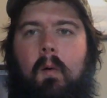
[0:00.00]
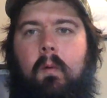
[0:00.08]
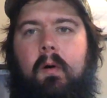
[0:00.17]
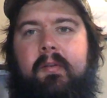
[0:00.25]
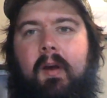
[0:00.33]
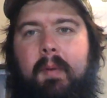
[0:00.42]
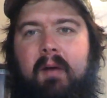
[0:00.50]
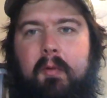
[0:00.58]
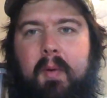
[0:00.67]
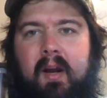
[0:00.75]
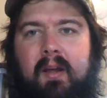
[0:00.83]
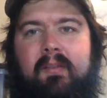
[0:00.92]
What's up,
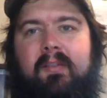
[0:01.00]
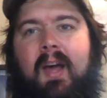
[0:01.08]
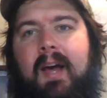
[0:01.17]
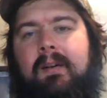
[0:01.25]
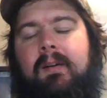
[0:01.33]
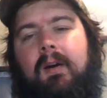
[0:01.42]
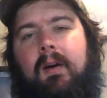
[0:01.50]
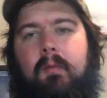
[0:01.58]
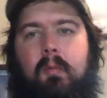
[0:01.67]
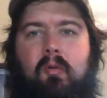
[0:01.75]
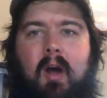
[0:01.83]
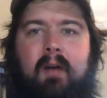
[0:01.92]
everybody? It's Kent
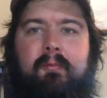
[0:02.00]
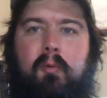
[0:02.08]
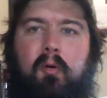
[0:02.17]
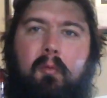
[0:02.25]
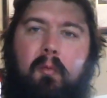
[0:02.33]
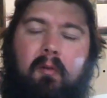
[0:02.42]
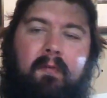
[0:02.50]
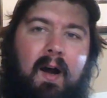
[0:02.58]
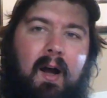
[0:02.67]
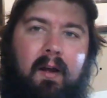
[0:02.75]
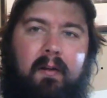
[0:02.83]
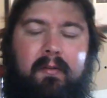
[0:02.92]
from
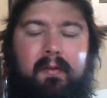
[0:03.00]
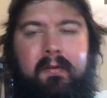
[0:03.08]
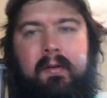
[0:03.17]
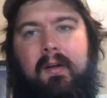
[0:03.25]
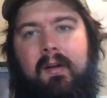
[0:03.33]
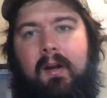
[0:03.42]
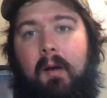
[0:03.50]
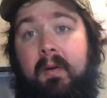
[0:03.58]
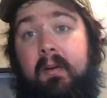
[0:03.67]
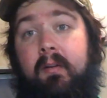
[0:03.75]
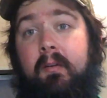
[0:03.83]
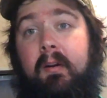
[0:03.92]
kraftbrewmorphology coming
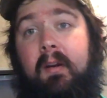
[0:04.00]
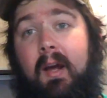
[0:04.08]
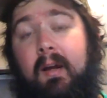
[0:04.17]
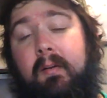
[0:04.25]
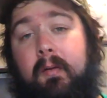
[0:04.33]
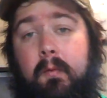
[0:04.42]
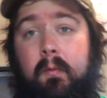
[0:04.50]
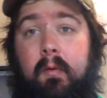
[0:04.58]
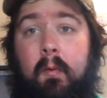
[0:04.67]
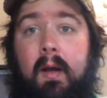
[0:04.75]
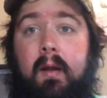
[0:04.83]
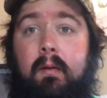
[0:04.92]
to you today to
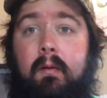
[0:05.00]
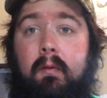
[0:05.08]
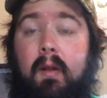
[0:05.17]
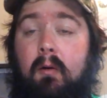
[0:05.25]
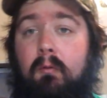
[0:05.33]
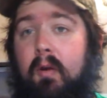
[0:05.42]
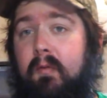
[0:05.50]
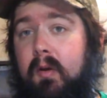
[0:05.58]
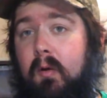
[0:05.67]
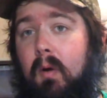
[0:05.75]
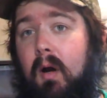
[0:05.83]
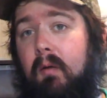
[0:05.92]
do a little
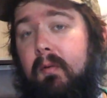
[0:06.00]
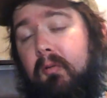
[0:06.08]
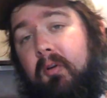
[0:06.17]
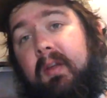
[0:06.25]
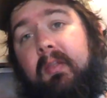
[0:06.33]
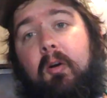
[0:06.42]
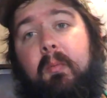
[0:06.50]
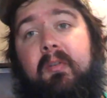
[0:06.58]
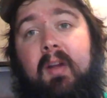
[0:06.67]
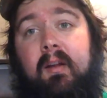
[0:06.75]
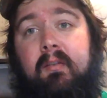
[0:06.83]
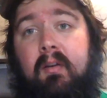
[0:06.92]
review of three
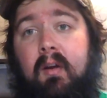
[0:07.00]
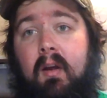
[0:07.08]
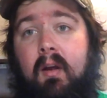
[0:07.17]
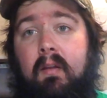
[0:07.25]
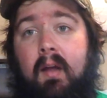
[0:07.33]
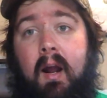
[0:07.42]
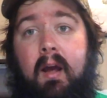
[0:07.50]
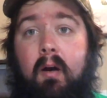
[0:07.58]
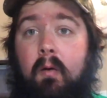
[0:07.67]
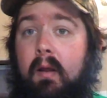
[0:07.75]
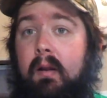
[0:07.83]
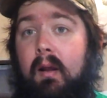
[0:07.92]
thermostats that I
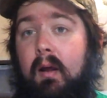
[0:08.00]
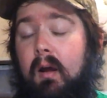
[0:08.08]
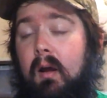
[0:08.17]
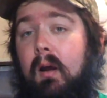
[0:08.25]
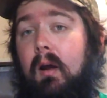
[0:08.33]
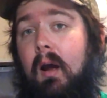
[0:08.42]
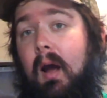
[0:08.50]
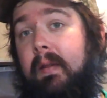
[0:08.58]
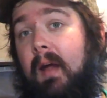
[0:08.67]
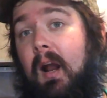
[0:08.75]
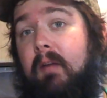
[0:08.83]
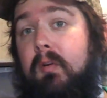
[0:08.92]
own and
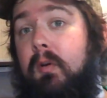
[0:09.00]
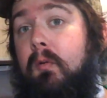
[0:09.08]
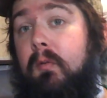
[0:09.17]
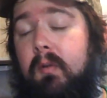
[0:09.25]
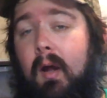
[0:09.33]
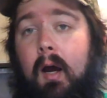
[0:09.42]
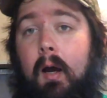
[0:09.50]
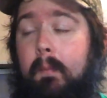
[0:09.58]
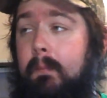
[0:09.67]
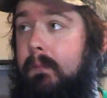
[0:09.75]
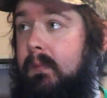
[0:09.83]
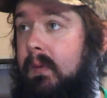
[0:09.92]
that I've used in
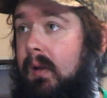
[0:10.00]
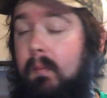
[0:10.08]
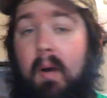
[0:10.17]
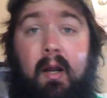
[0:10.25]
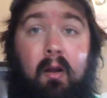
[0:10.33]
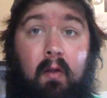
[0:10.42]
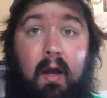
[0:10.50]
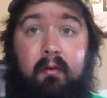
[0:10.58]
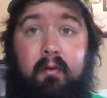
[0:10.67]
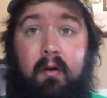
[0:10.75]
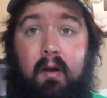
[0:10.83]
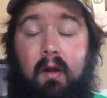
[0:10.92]
my collection.